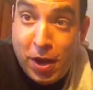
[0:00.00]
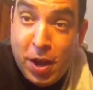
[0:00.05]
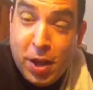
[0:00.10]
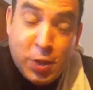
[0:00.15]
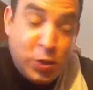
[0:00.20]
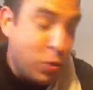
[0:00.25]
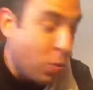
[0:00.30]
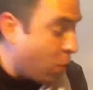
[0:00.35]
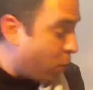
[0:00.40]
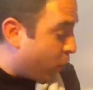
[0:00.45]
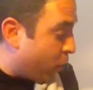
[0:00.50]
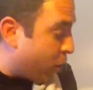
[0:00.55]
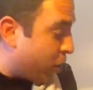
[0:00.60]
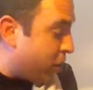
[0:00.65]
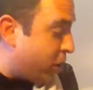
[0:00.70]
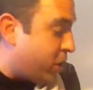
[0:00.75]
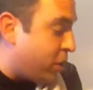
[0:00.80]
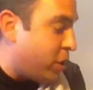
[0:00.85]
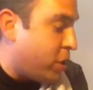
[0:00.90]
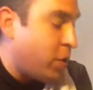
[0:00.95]
So what we're
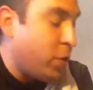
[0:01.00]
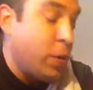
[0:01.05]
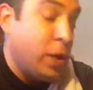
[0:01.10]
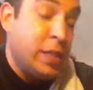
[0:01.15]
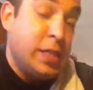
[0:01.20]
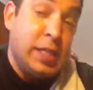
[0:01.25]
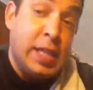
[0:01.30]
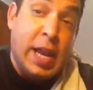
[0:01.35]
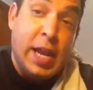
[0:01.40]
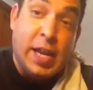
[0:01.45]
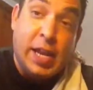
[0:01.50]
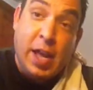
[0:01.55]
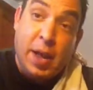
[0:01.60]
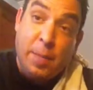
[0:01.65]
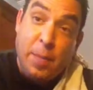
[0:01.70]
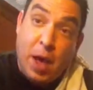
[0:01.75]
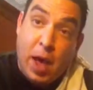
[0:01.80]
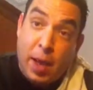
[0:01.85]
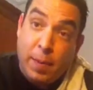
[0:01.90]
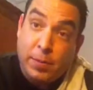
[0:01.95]
going to do is let it come
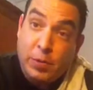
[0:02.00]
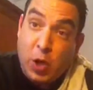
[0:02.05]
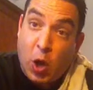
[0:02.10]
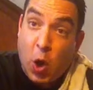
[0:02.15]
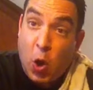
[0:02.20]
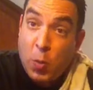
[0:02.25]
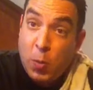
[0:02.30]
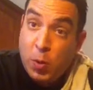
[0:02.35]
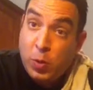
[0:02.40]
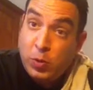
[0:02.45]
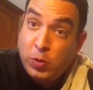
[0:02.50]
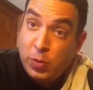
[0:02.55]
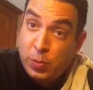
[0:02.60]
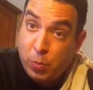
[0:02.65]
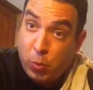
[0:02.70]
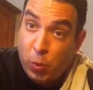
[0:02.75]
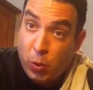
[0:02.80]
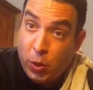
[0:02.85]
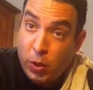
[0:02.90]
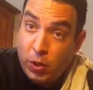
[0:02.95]
up to almost a
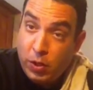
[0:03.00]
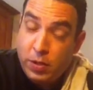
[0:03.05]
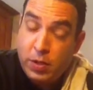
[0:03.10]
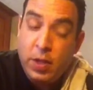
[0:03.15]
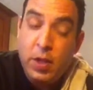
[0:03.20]
boil,